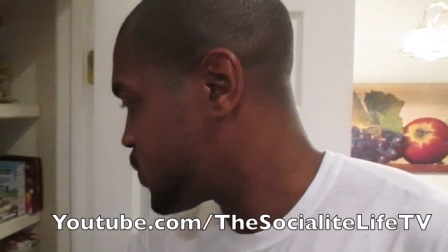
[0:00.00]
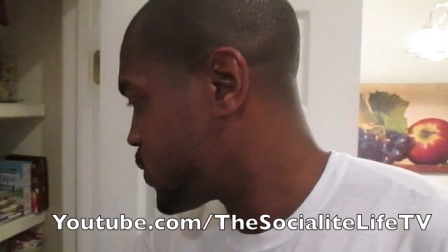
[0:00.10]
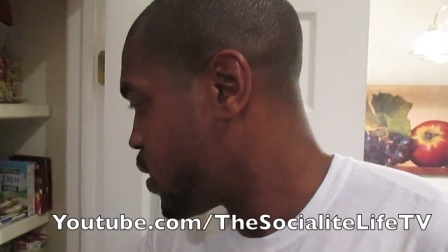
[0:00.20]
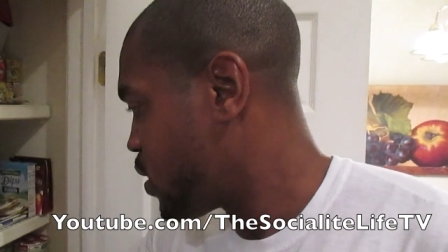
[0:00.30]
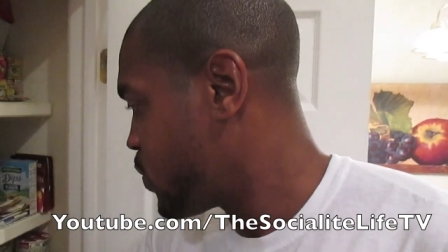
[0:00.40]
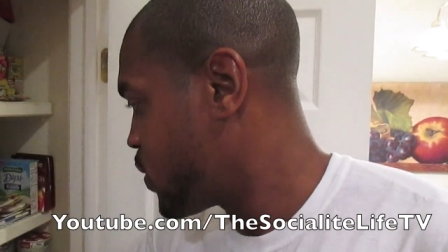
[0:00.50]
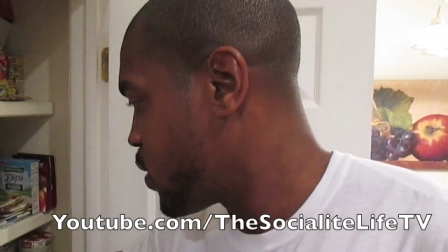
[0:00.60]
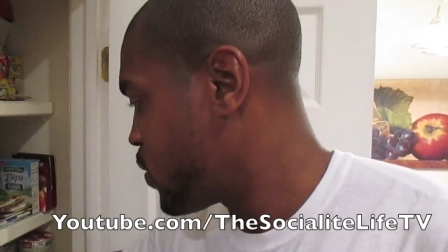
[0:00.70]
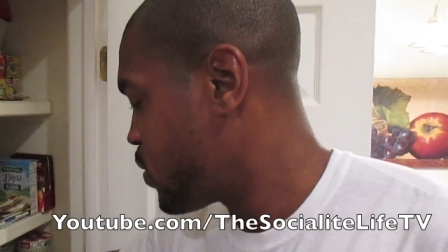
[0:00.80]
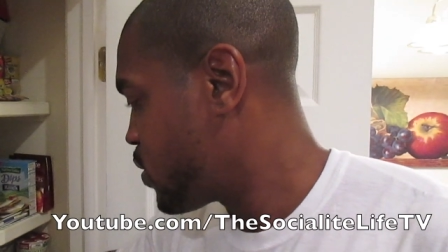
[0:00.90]
Ah, here we
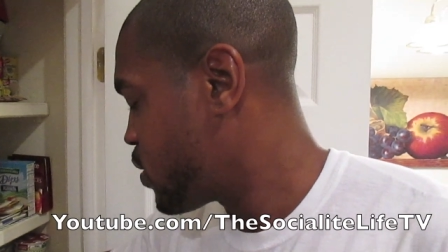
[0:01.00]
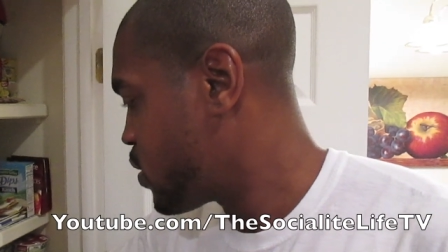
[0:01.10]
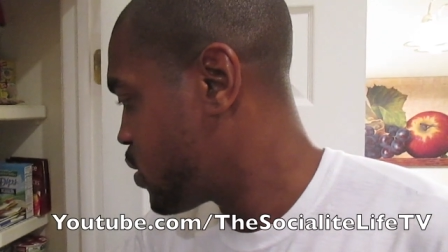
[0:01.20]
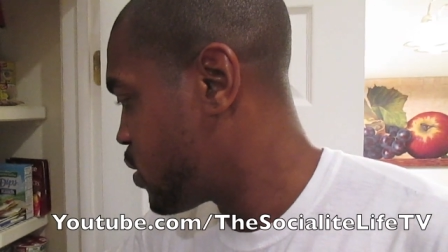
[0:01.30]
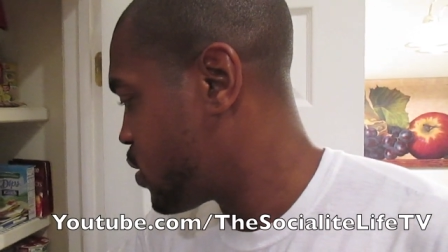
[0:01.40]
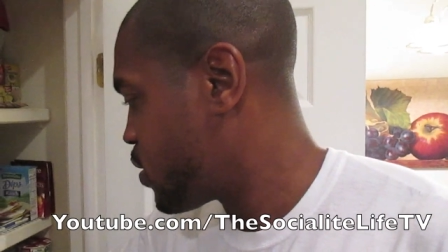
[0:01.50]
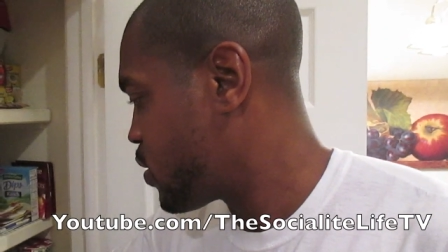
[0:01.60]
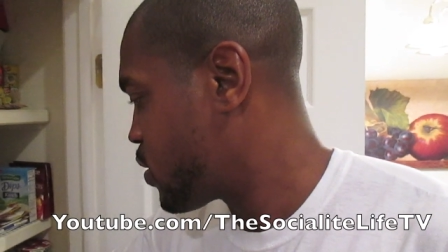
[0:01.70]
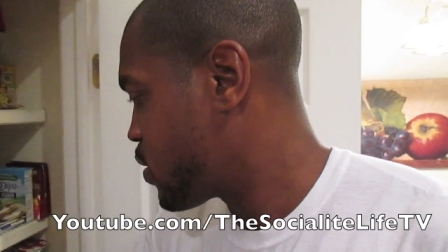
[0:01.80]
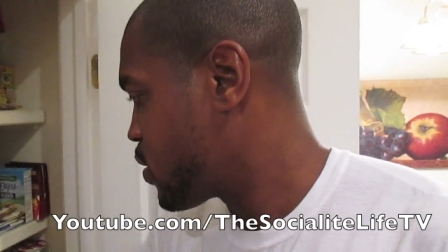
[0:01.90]
go. Yeah.
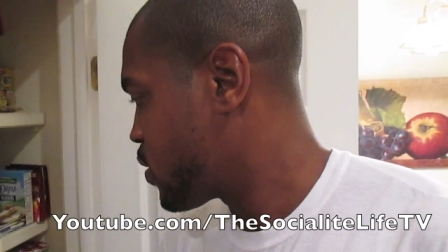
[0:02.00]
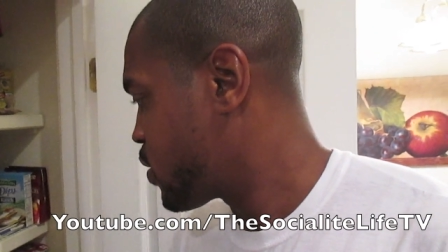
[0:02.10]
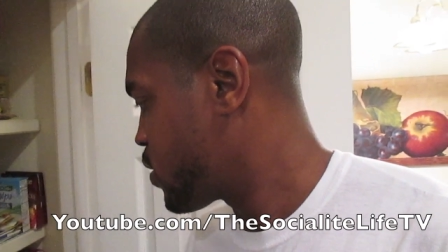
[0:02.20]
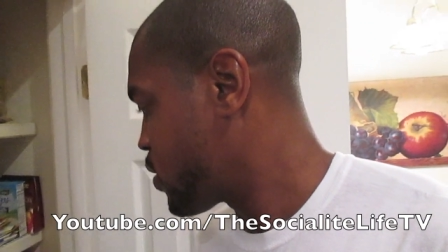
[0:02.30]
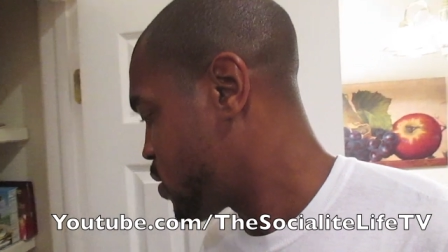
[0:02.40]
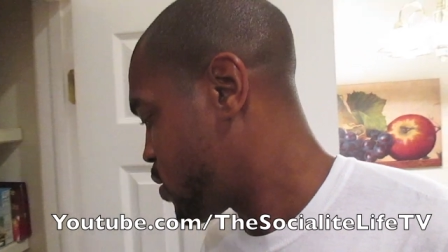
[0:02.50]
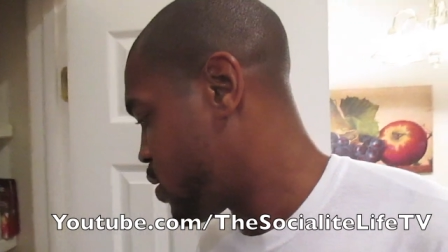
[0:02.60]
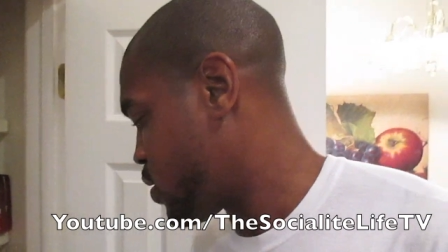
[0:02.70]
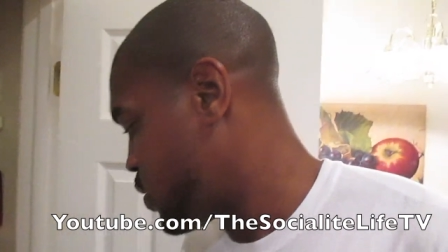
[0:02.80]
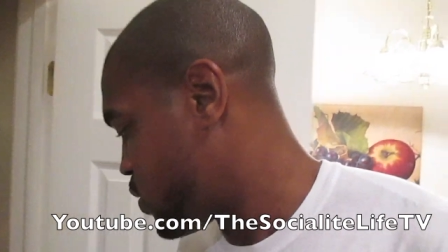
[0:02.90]

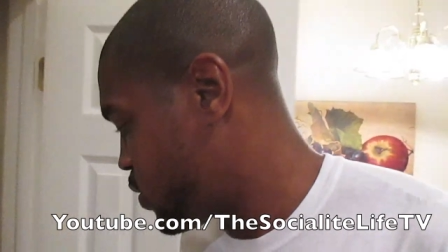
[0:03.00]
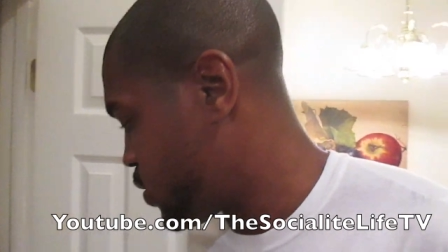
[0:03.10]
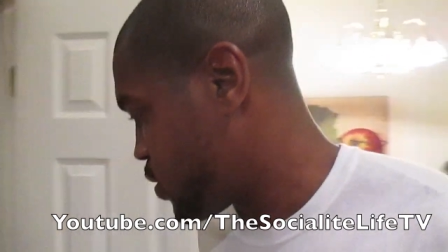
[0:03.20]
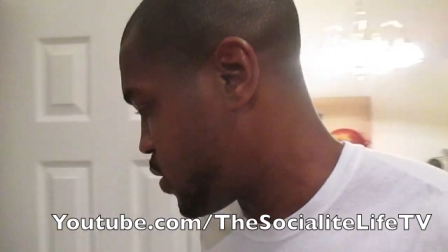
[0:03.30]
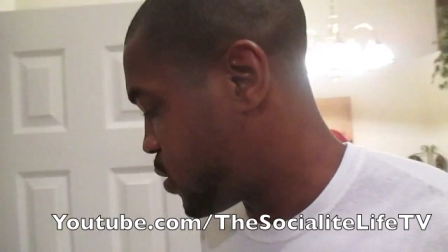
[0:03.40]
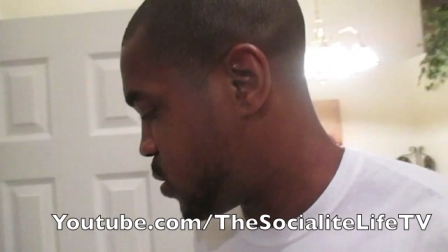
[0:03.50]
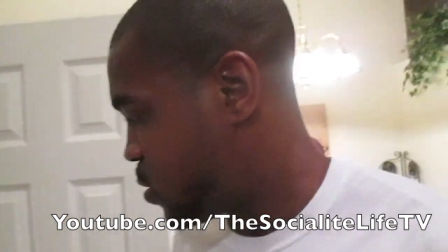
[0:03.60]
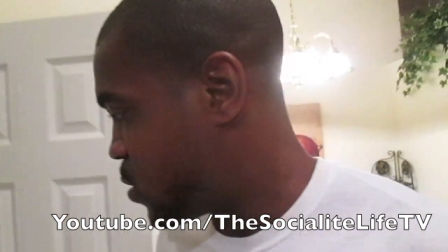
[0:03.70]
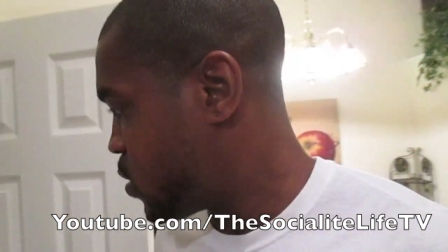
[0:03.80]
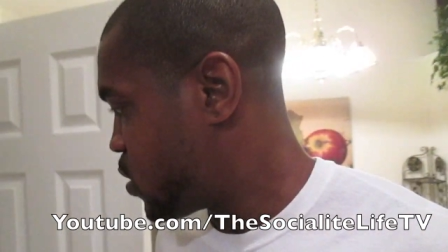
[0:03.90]
Now this is a
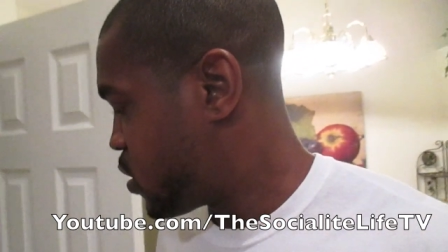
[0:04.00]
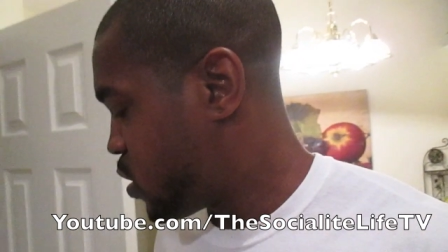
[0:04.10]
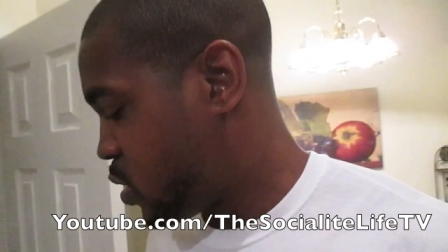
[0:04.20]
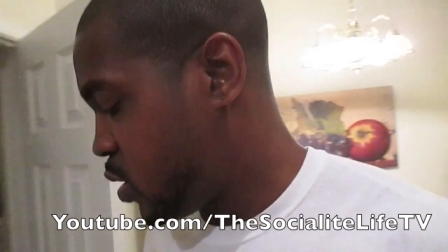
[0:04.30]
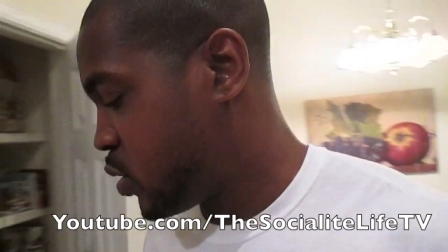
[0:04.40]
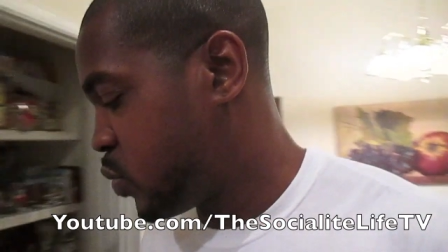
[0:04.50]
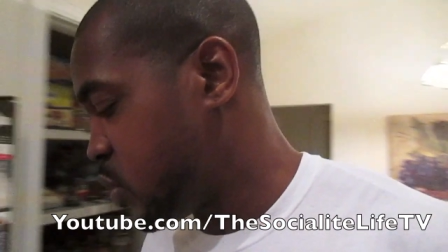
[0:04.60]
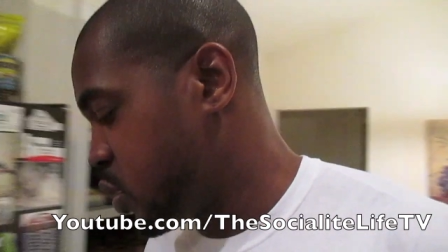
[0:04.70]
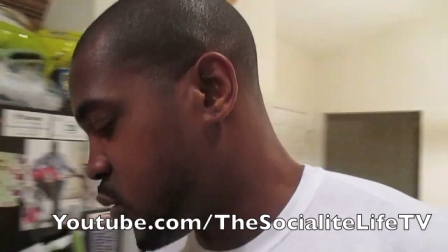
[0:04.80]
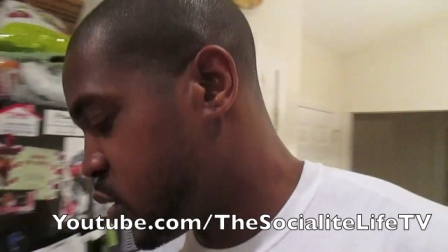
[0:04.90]
this is
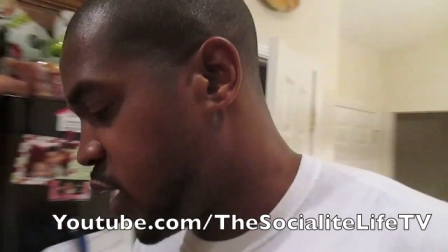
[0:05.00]
one of those